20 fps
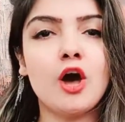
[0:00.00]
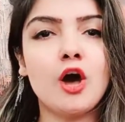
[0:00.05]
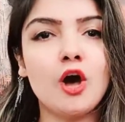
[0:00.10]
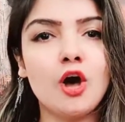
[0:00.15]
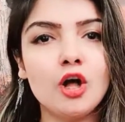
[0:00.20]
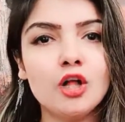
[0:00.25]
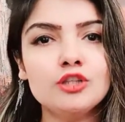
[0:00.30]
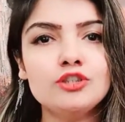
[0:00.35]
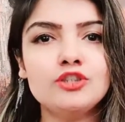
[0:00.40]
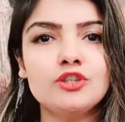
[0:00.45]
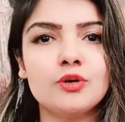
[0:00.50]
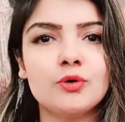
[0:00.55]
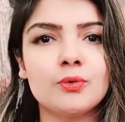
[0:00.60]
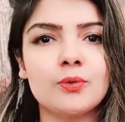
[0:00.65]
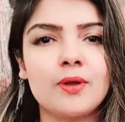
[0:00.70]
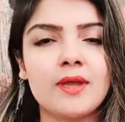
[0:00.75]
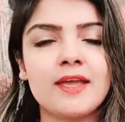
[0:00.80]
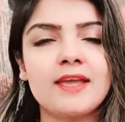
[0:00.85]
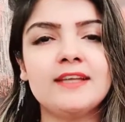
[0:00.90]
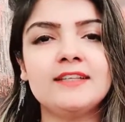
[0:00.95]
Also,
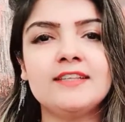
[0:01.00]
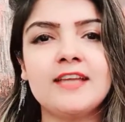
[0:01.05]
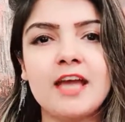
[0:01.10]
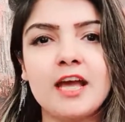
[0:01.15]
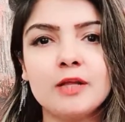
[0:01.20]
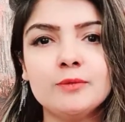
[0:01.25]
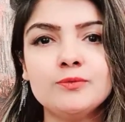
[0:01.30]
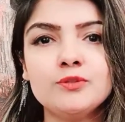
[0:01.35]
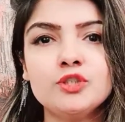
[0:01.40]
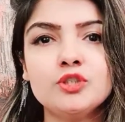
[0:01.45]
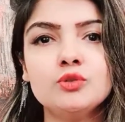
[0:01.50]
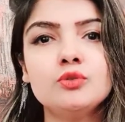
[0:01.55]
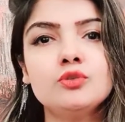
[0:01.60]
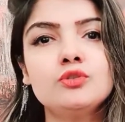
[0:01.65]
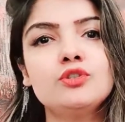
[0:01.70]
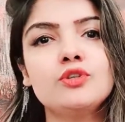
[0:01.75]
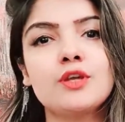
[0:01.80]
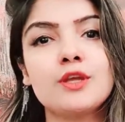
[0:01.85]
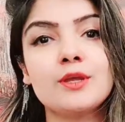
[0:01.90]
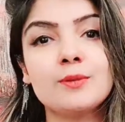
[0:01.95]
it helps you
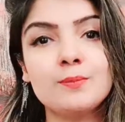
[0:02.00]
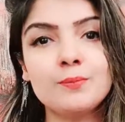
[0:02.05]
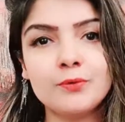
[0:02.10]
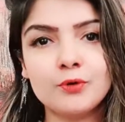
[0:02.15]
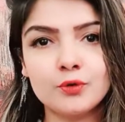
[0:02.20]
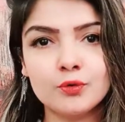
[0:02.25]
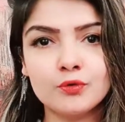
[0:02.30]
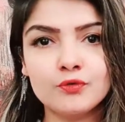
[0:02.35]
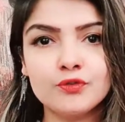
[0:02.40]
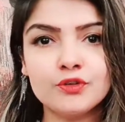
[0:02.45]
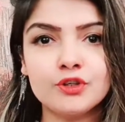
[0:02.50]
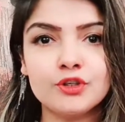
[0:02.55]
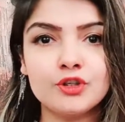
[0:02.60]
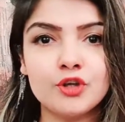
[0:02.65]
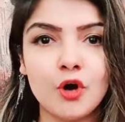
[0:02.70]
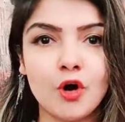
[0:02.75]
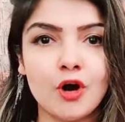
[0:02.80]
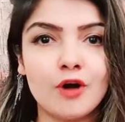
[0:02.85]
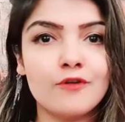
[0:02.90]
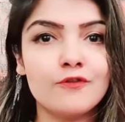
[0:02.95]
to improve
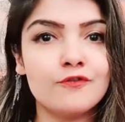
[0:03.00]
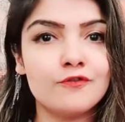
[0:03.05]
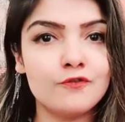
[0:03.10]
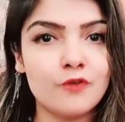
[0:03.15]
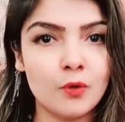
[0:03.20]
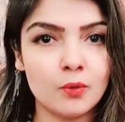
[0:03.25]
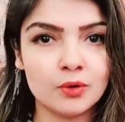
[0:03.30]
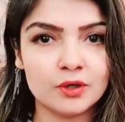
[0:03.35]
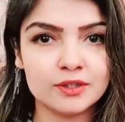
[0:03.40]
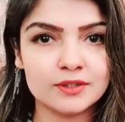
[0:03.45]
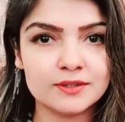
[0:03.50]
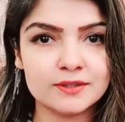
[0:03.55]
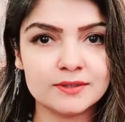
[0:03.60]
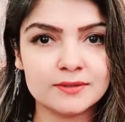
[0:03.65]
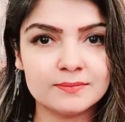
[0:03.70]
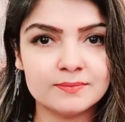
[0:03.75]
your focus.